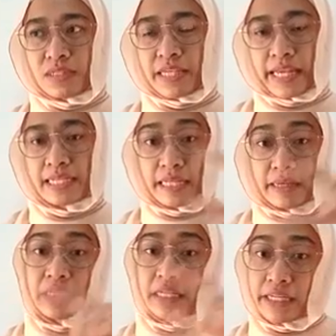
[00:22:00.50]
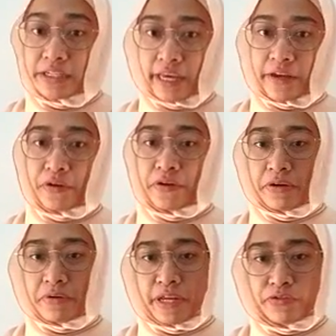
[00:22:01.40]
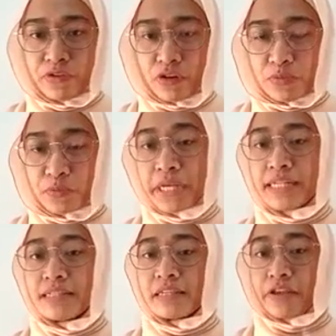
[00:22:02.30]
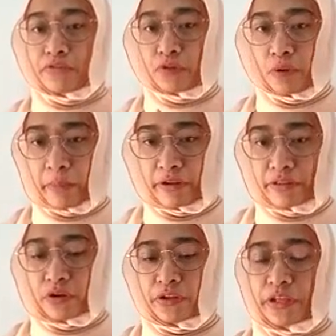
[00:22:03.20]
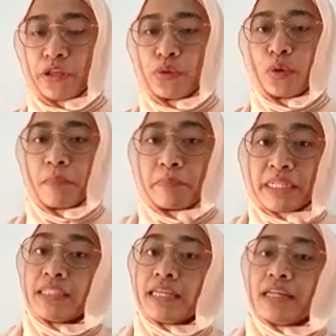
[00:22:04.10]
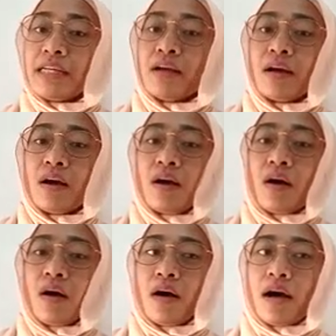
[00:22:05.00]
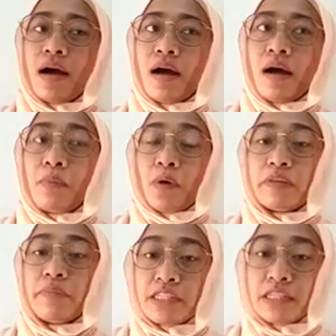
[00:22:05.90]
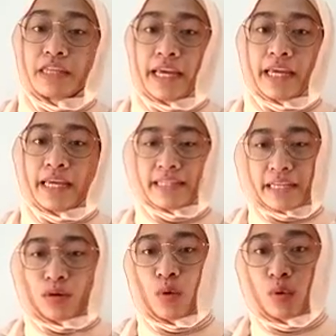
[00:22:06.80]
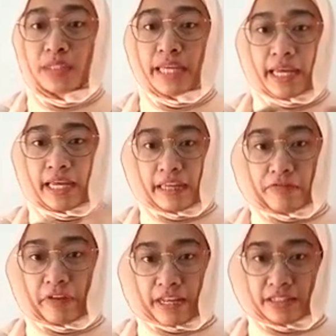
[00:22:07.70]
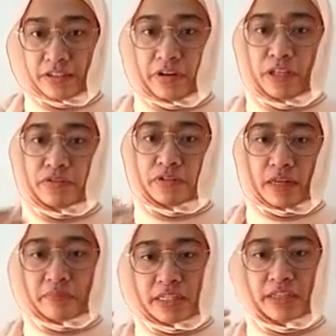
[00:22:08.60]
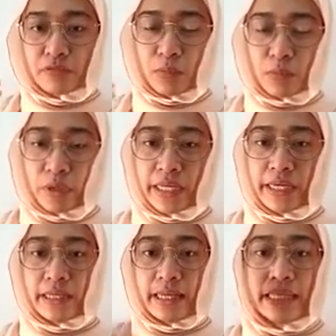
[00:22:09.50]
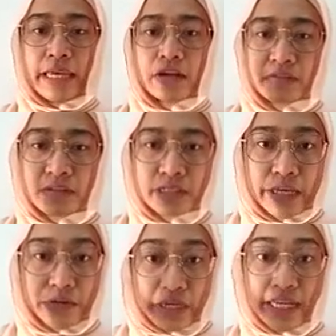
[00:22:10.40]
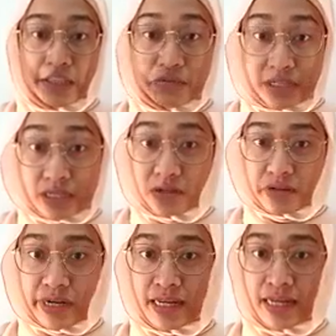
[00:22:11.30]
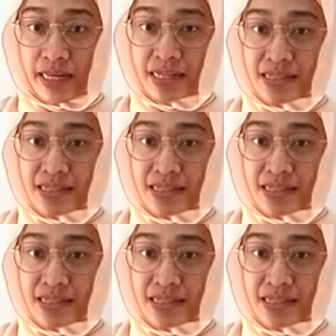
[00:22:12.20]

10 teams in each category, right? You've got sprints and you've got marathon, and you are pitching. On the pitching day, it's like a whole day event, right? You start pitching from morning, and then at the end of the day, you already get the results, right, Alex?